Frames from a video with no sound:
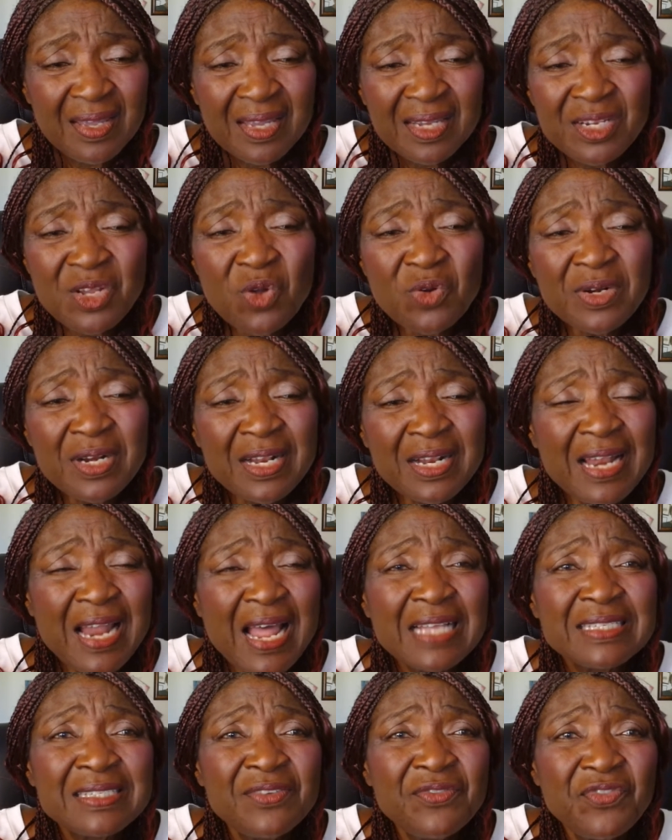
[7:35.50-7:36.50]
don't
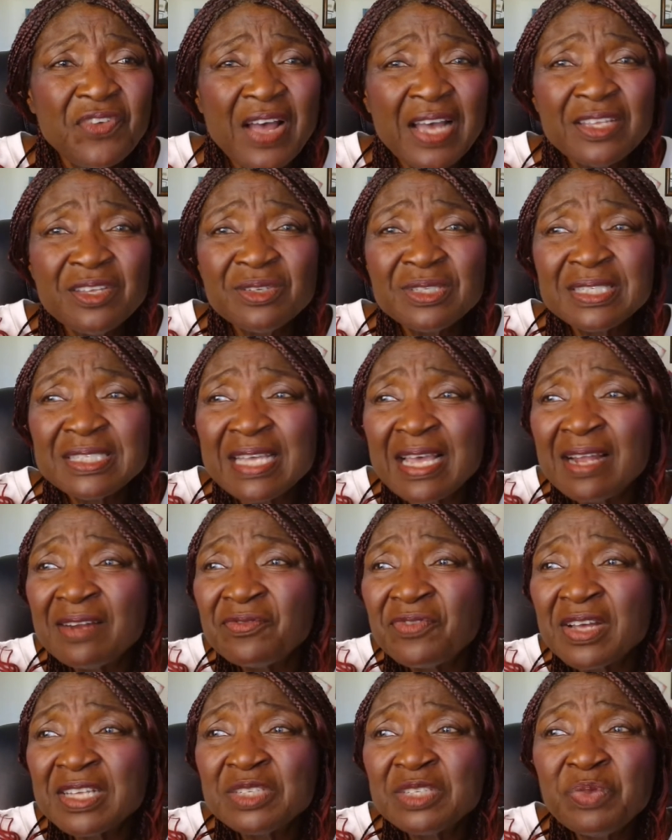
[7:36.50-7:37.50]
classify
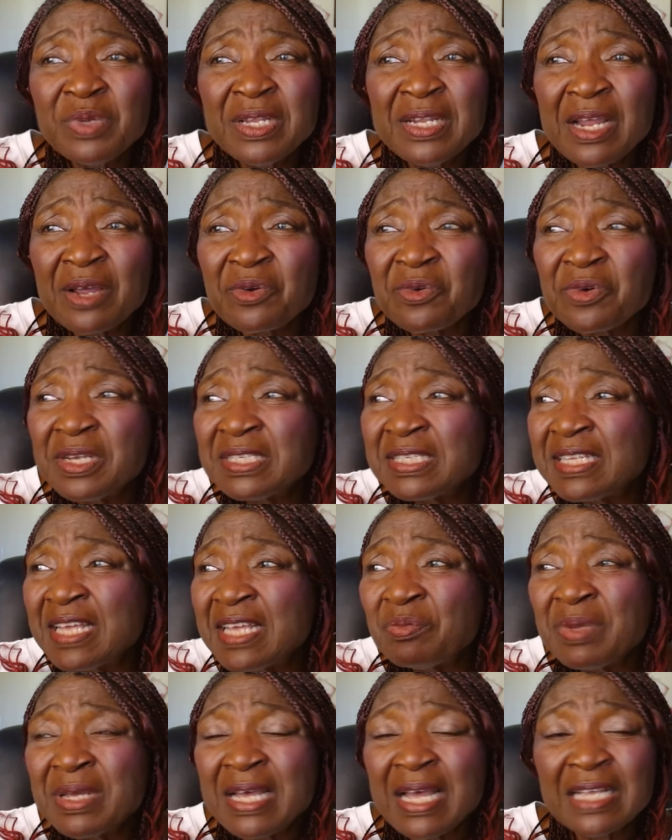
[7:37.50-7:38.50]
yourself as being a
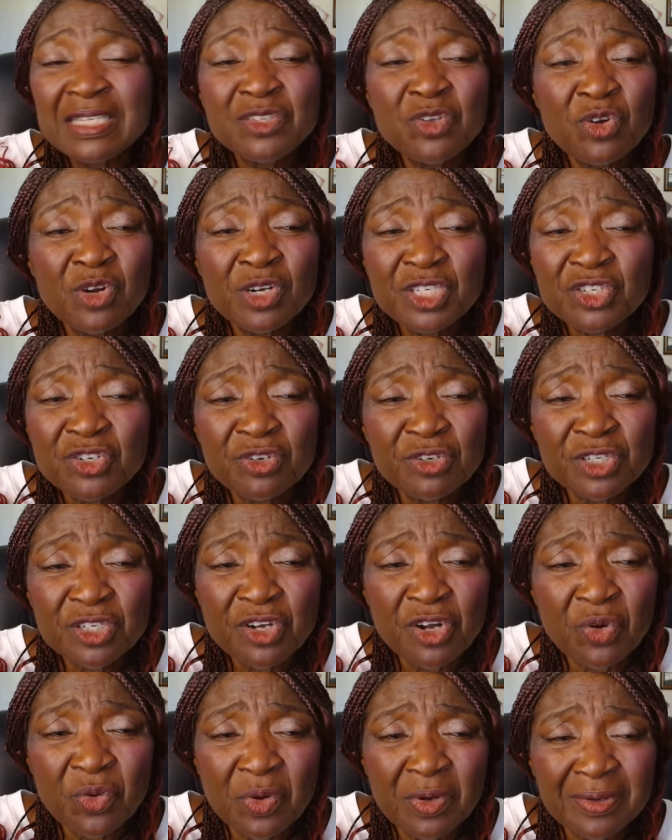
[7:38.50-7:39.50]
Christian because you're a
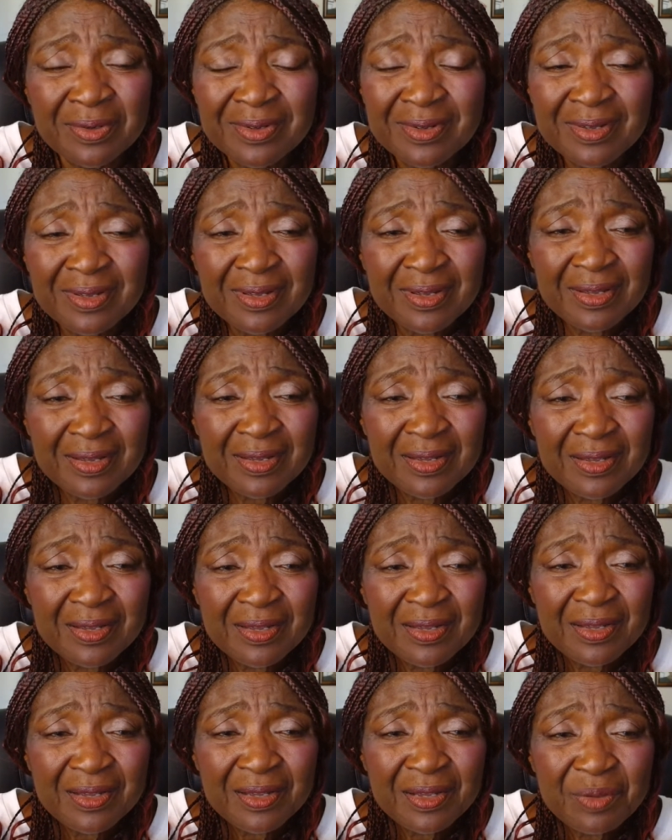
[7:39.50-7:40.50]
churchgoer.
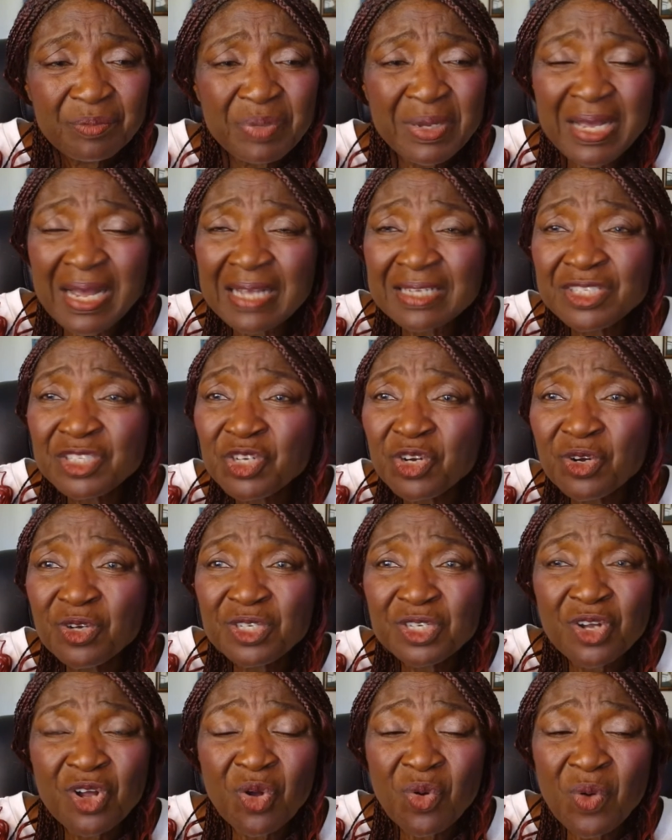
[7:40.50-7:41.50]
Because
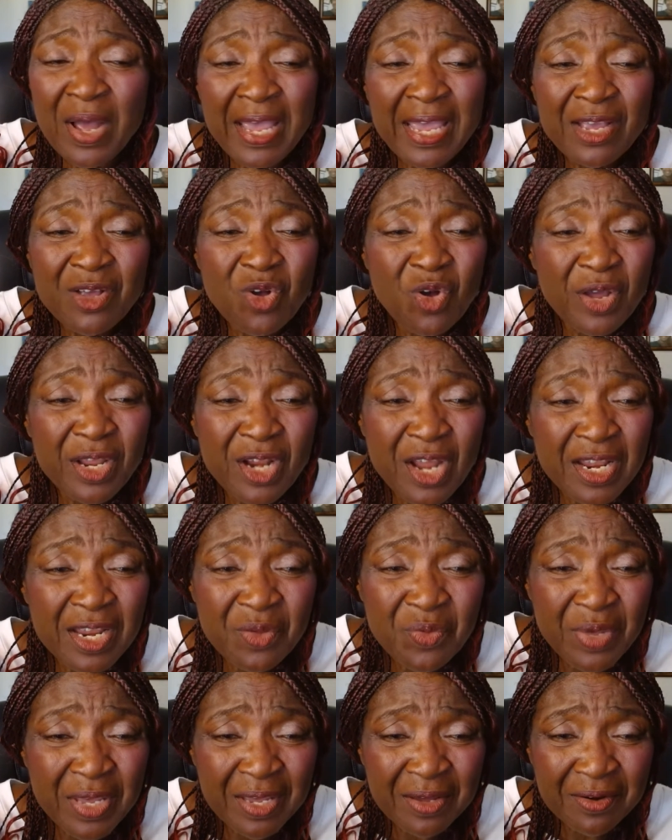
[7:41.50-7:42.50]
churchgoer ain't going
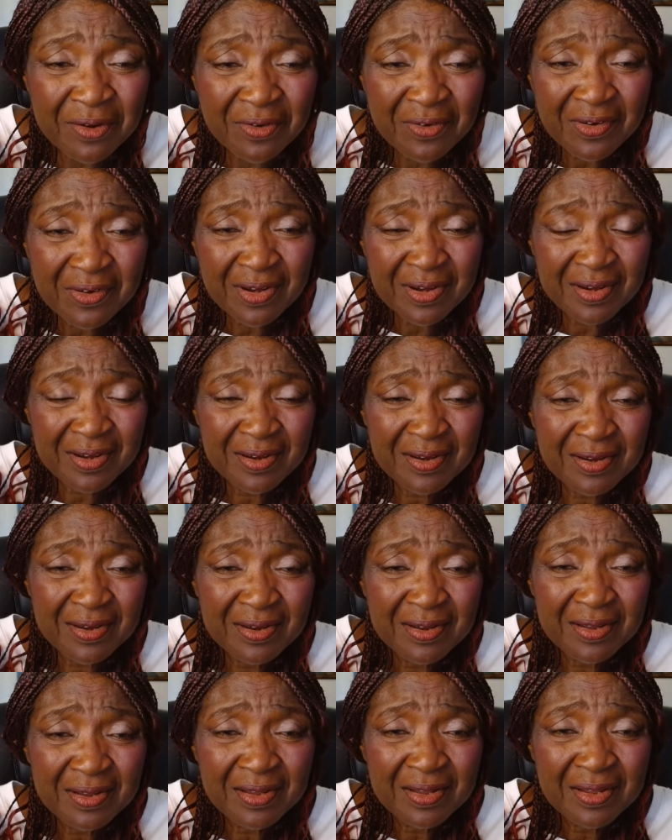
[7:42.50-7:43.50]
anywhere.
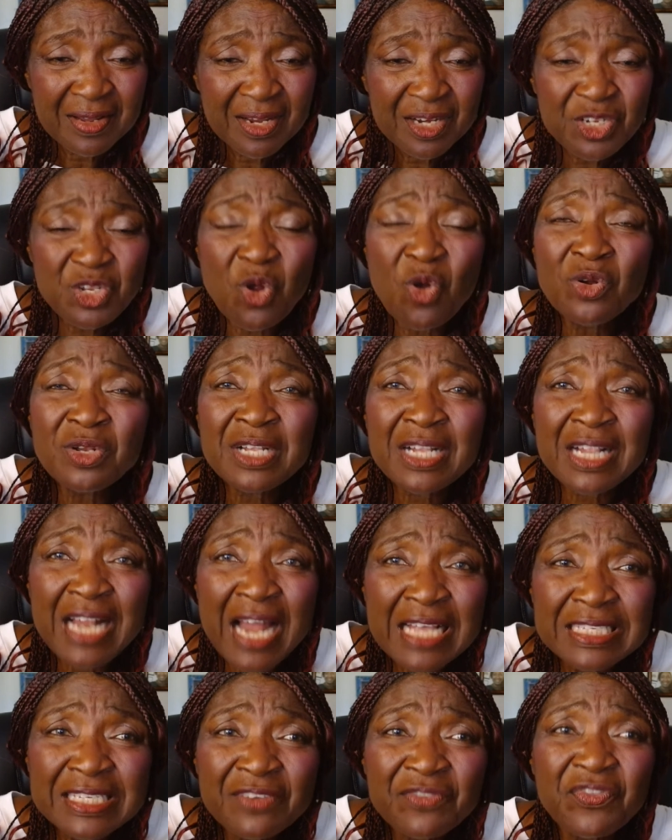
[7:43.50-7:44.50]
Don't
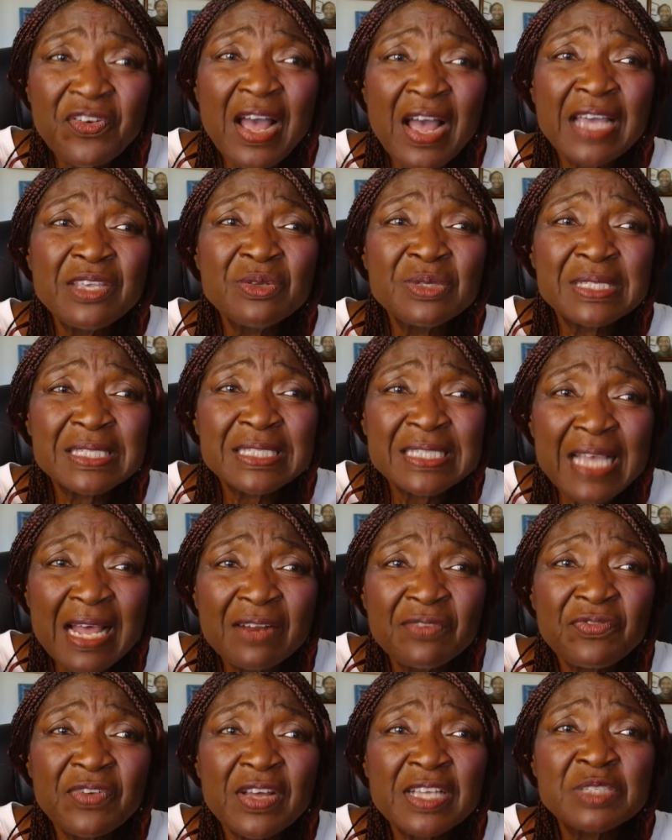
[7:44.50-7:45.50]
classify
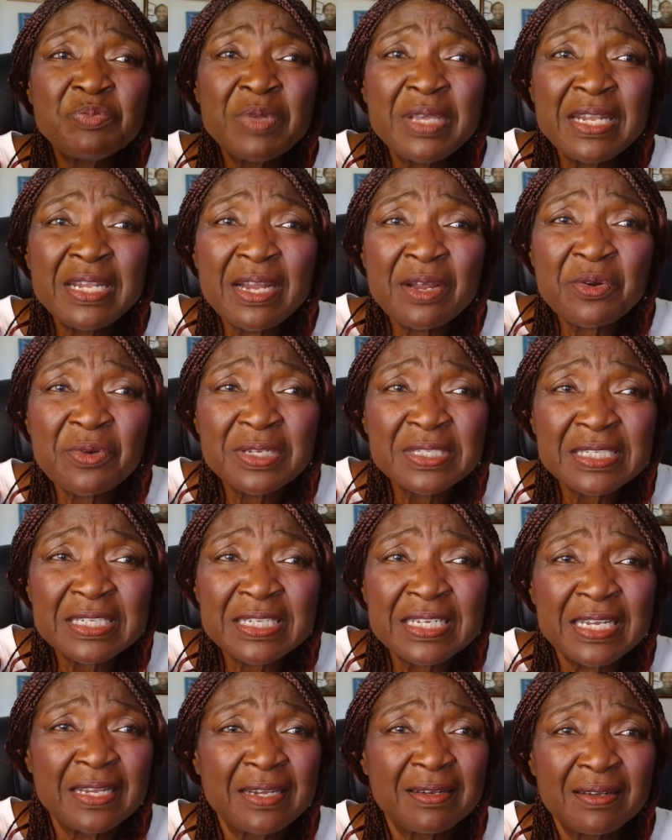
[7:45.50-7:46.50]
yourself as being a
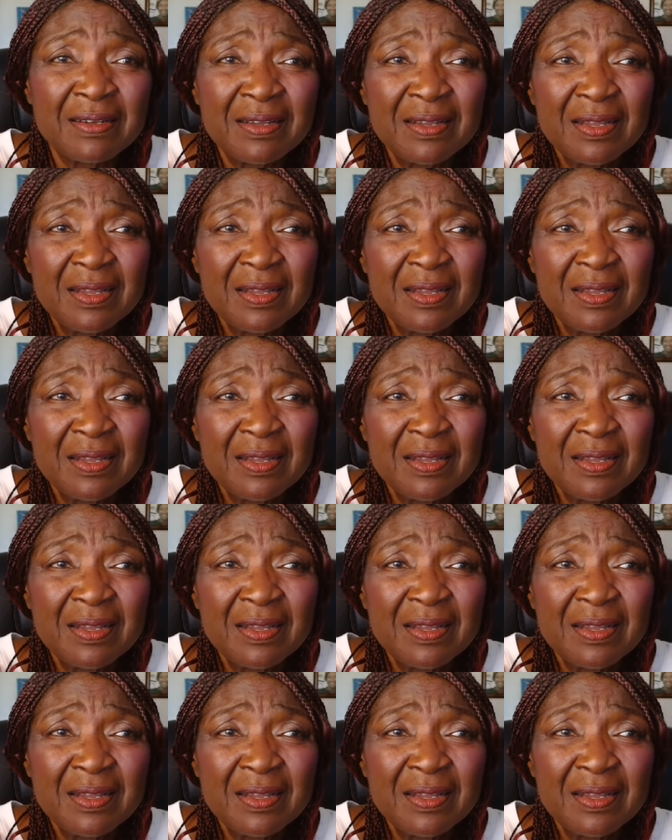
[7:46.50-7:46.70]
Christian.